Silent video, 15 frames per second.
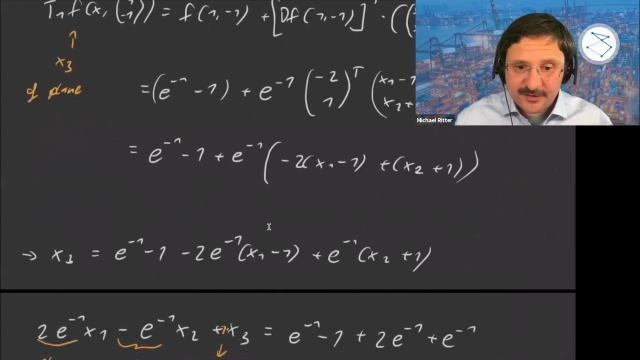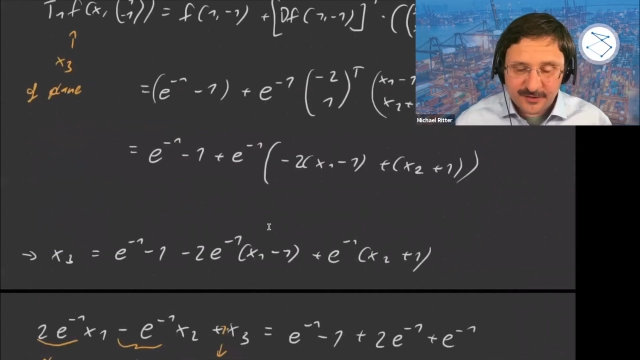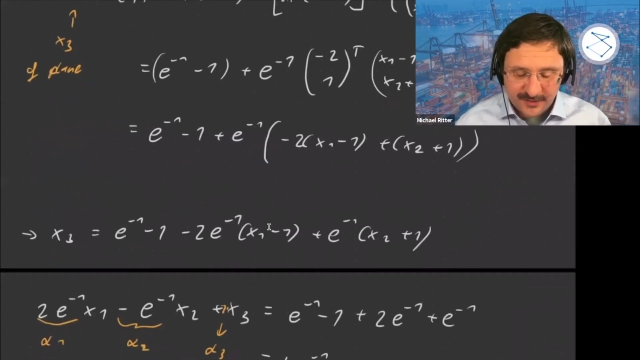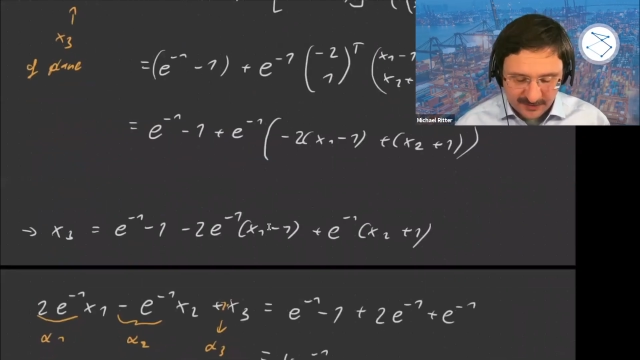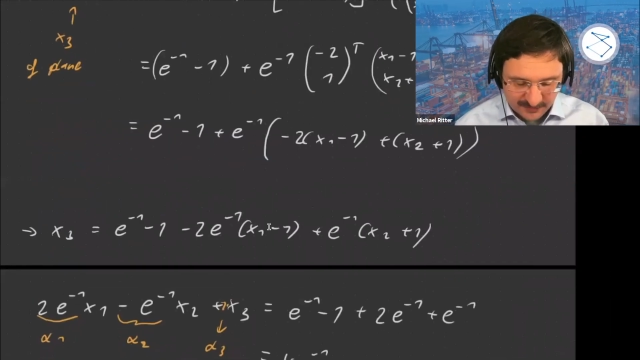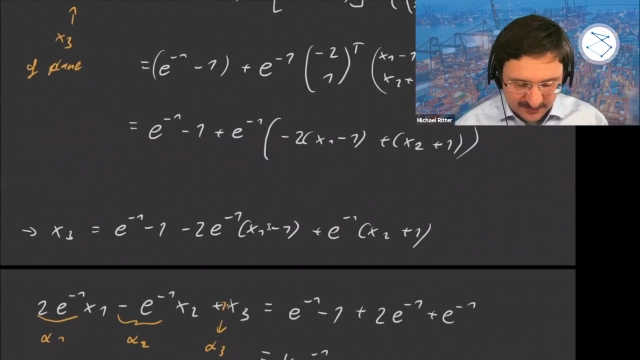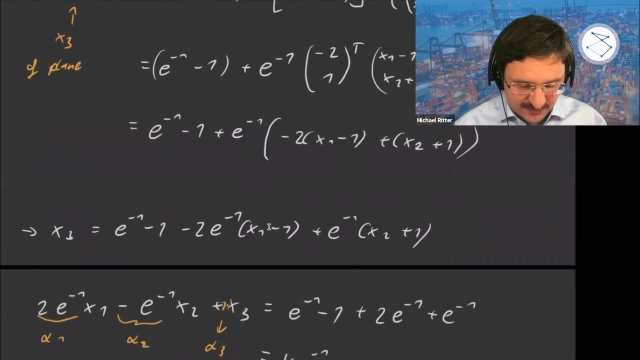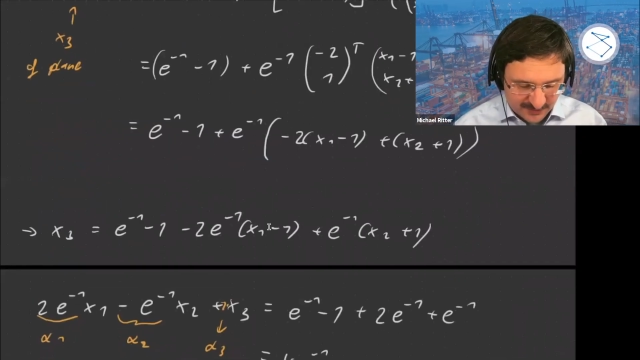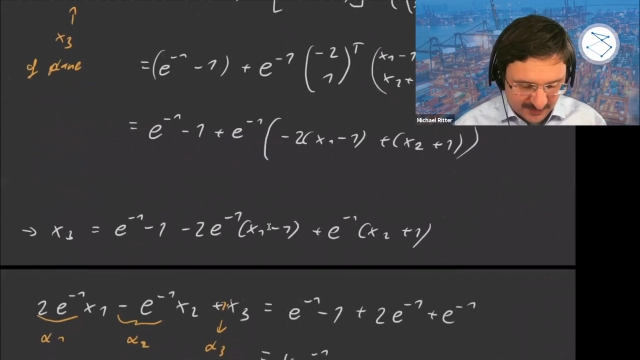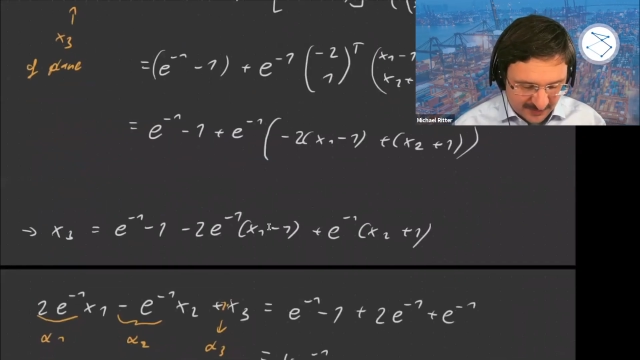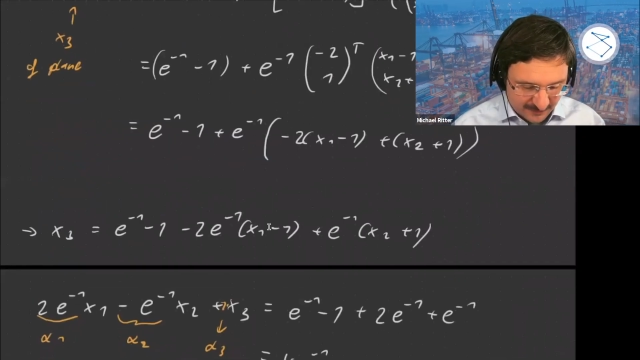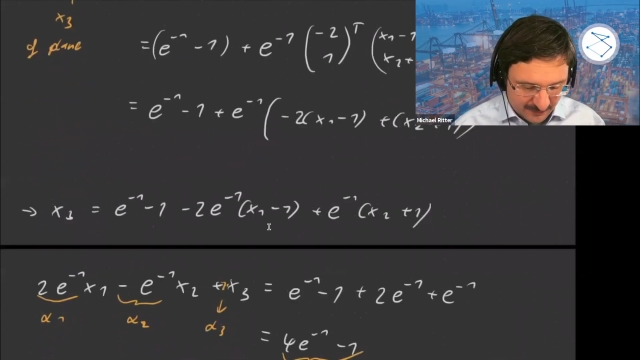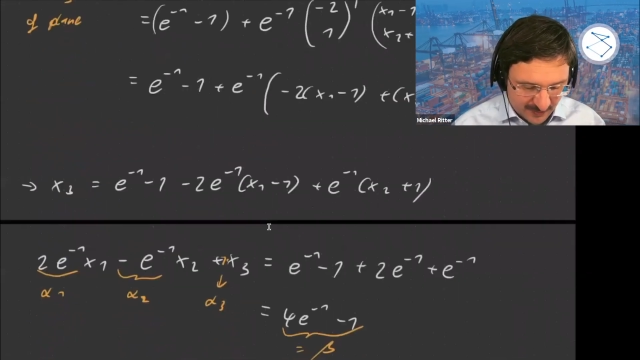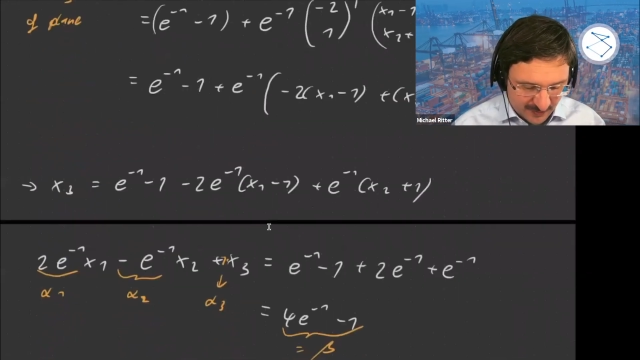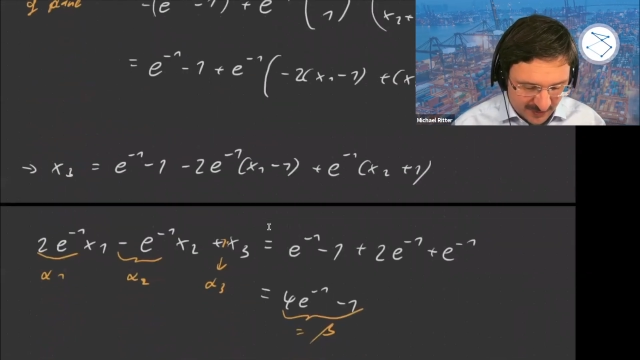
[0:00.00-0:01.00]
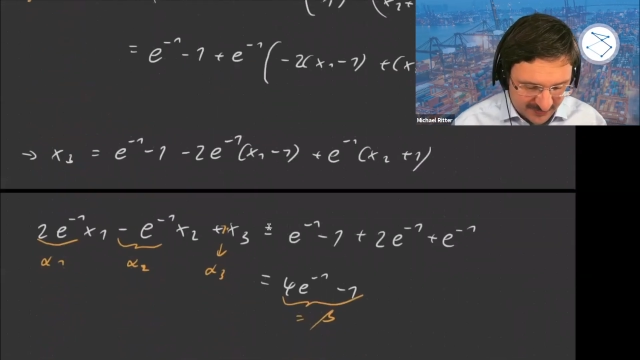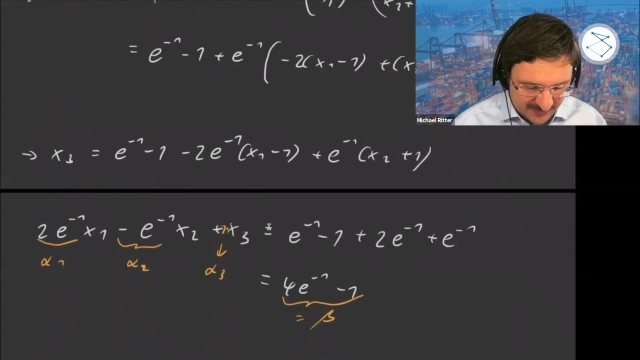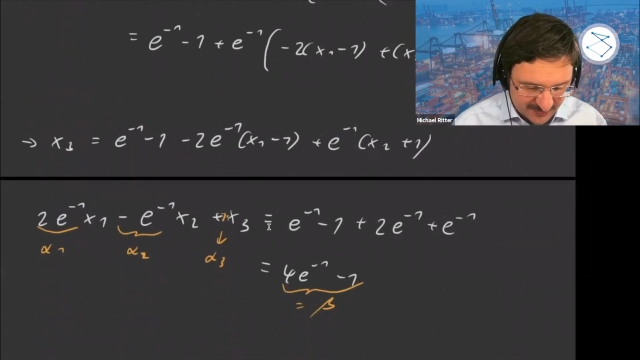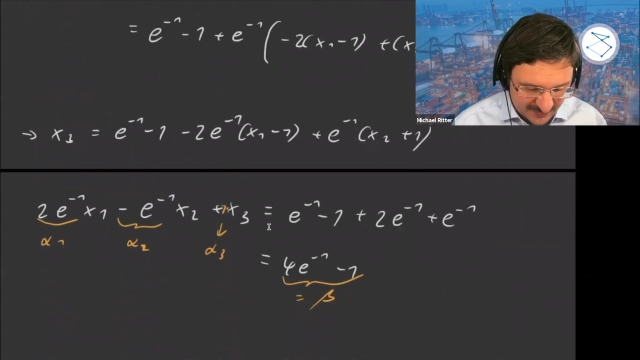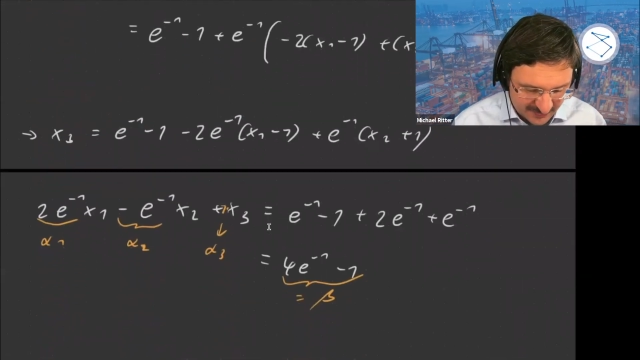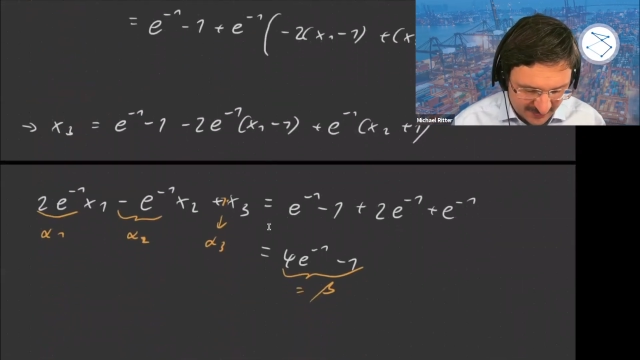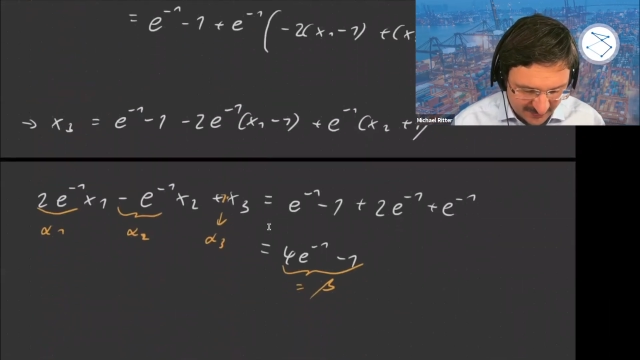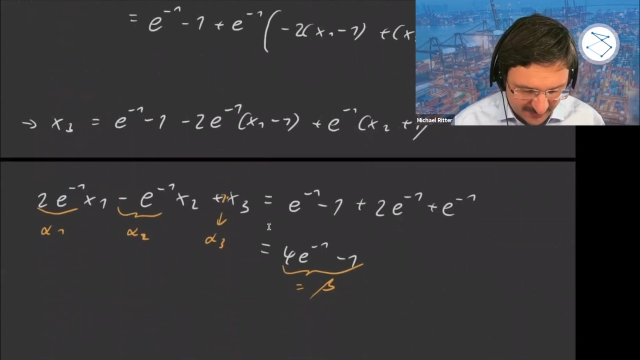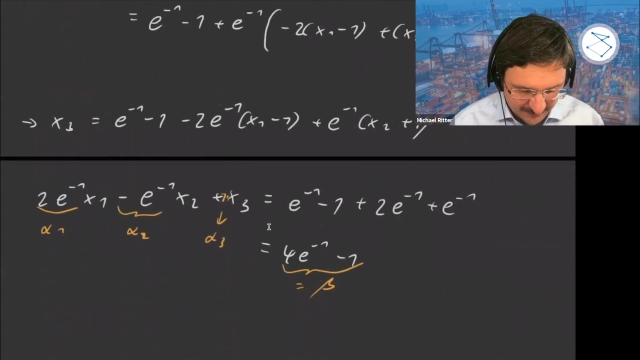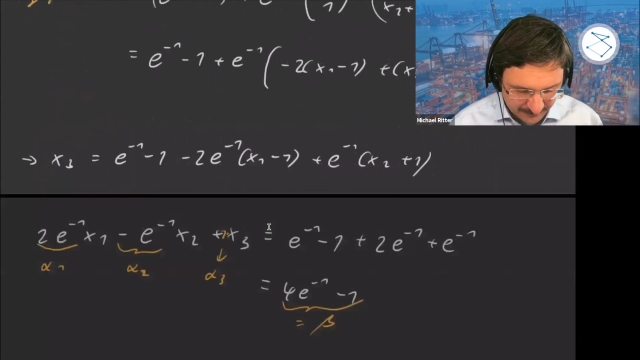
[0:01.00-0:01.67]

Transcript: to those constants here,